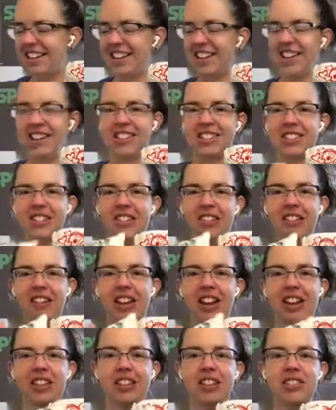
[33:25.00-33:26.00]
So,
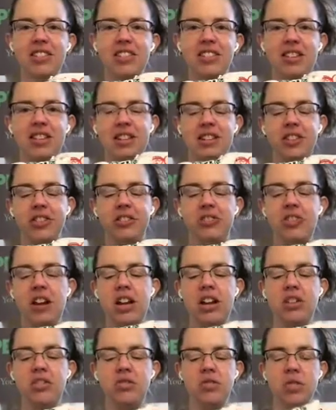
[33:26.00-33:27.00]
and you see, I try to
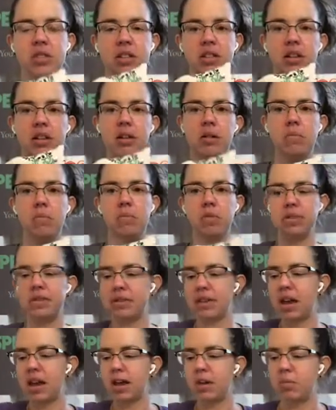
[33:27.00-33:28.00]
do some
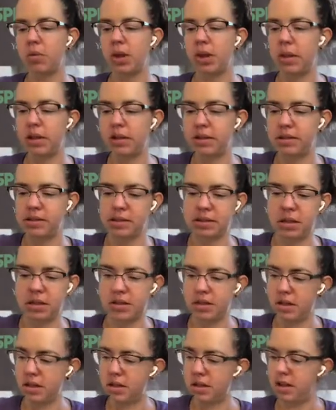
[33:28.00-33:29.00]
sideways, and
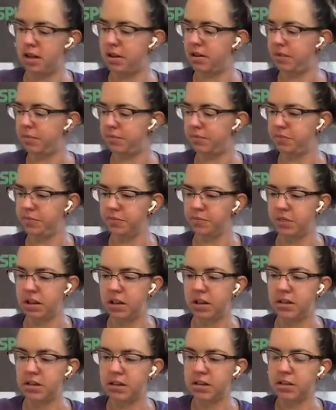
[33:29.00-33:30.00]
then
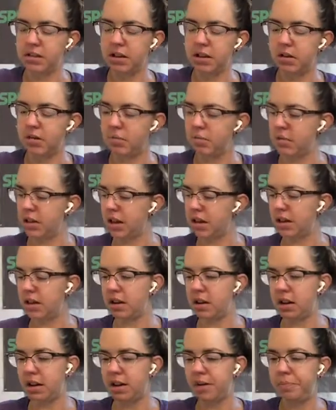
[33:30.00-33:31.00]
some
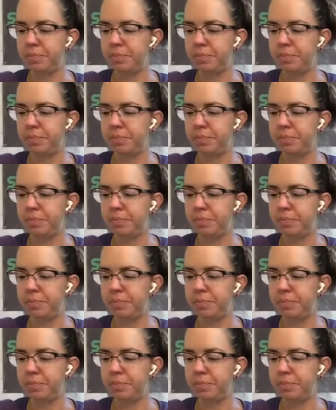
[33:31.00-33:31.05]
that,